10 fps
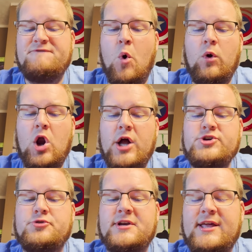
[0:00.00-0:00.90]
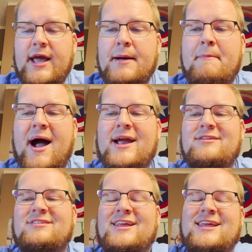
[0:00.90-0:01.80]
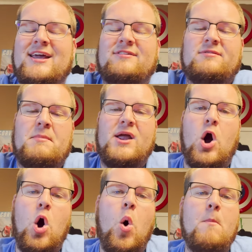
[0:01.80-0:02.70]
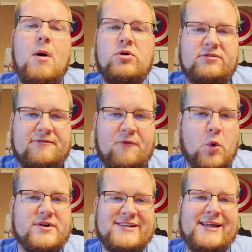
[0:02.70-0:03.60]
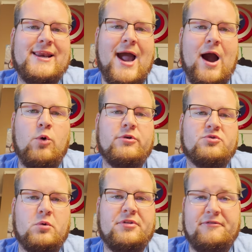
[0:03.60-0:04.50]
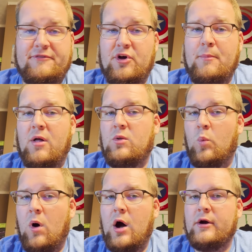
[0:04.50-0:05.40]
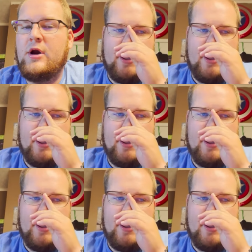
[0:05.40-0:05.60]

400 gigabytes gets me almost 14 hours worth of film on the water.